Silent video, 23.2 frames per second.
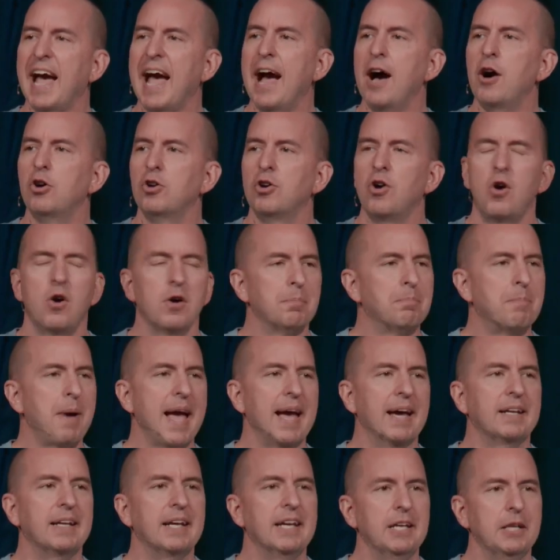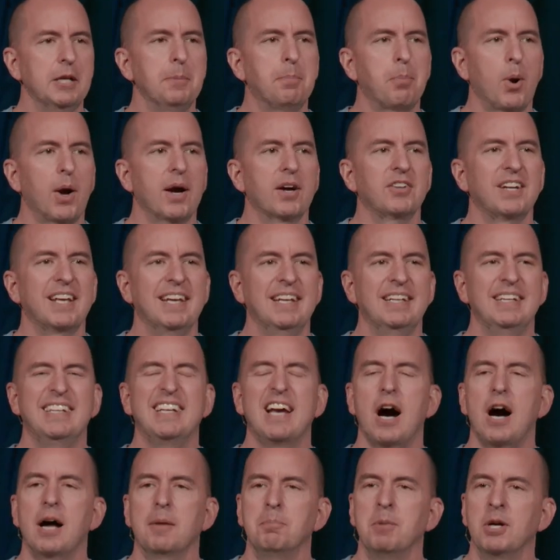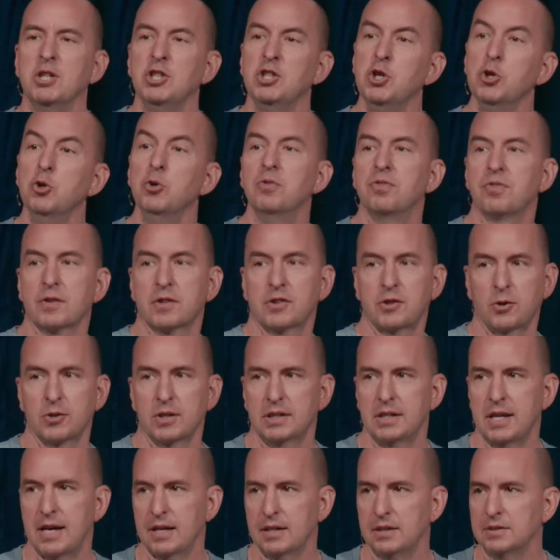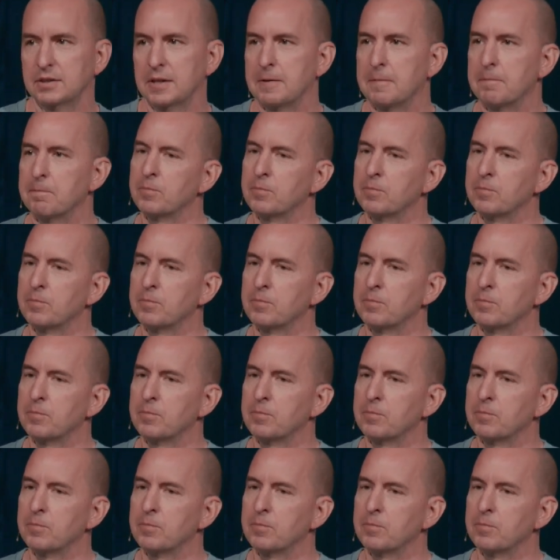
outlaw and ban any prayer to any God but you for 30 days.